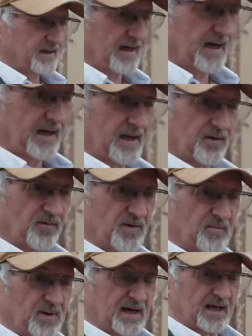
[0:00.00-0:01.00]
You can't get
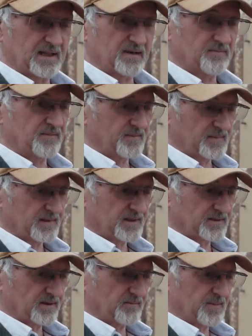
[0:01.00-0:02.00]
nothing by them.
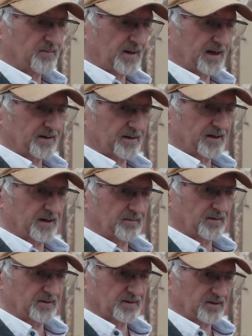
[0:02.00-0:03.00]
It's got to be
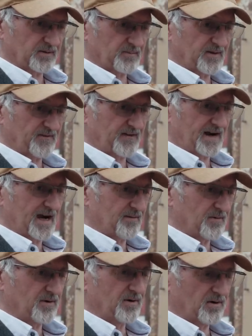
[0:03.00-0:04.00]
biodegradable, it's got to be
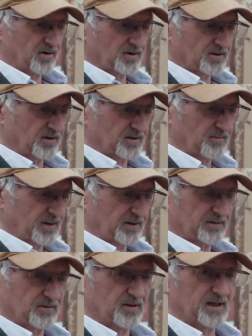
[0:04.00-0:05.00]
fibre, or it's got to
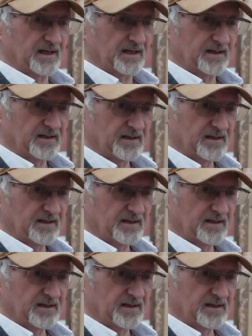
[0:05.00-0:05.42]
melt away.